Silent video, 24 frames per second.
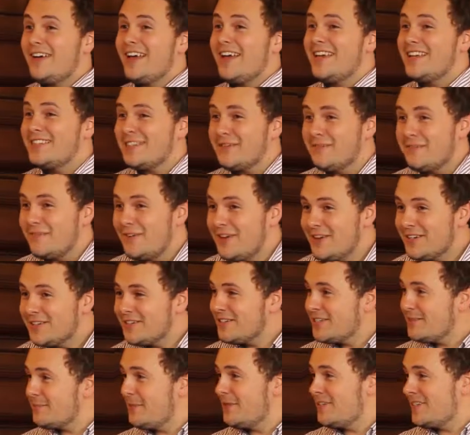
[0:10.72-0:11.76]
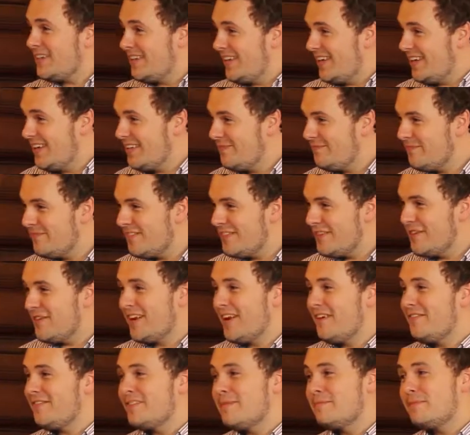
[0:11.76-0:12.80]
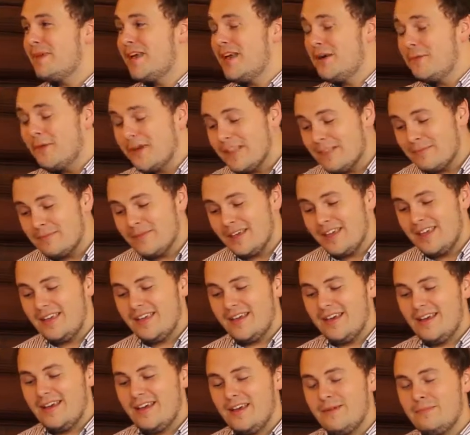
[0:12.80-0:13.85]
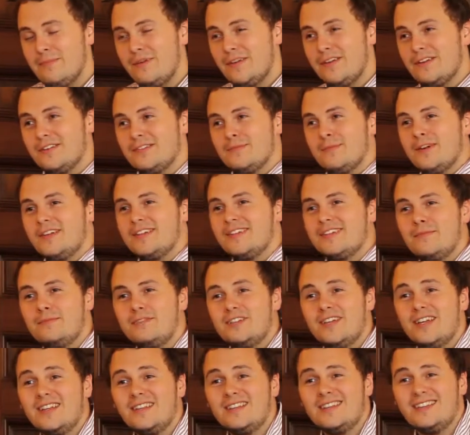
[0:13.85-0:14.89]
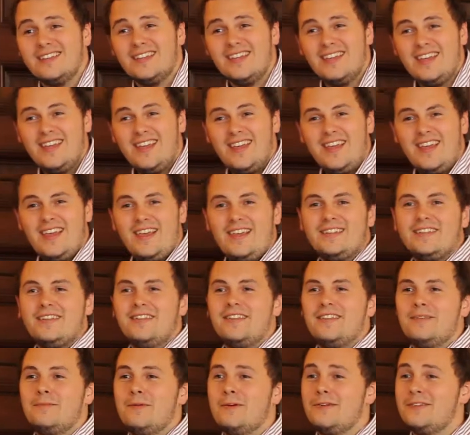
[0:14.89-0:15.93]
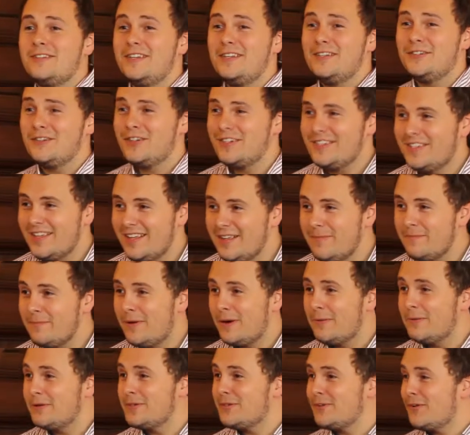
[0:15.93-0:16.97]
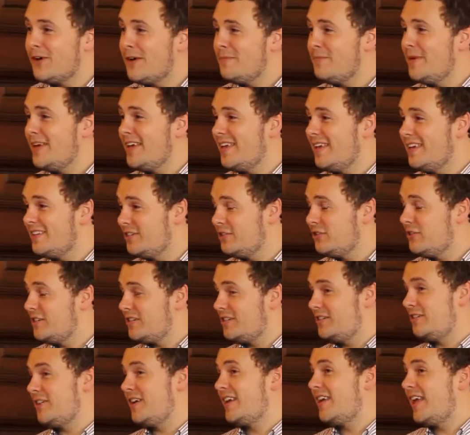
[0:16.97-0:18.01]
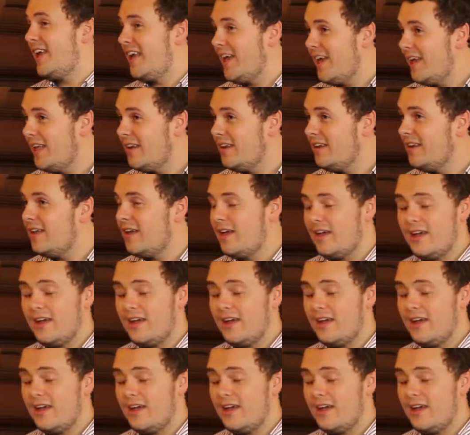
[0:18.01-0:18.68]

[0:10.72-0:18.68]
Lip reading: Okay, so I'm first on the spot today. You're going to have to bear with me because my subject isn't the most interesting, but I will try and make it as interesting as I can.